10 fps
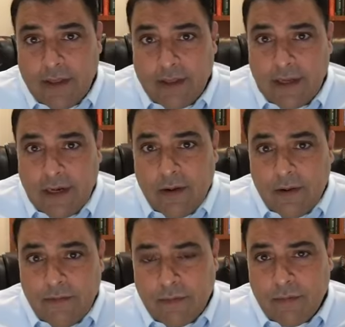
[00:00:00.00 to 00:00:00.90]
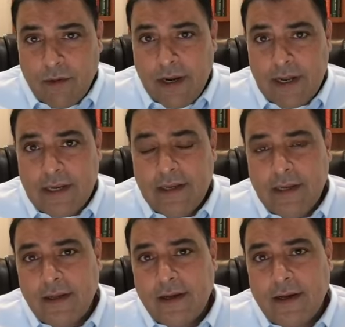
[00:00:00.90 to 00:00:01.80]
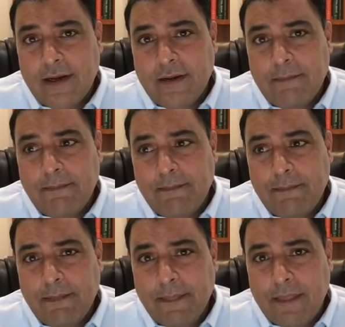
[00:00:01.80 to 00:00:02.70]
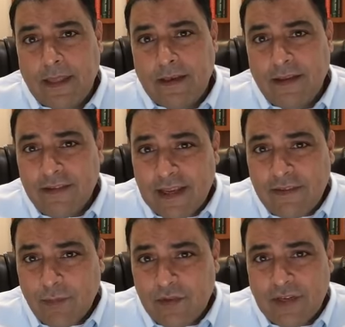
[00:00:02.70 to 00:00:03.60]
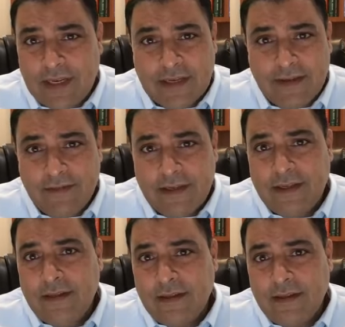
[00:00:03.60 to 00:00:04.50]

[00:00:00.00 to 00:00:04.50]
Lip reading: That area of the brain then doesn't have as much connectivity.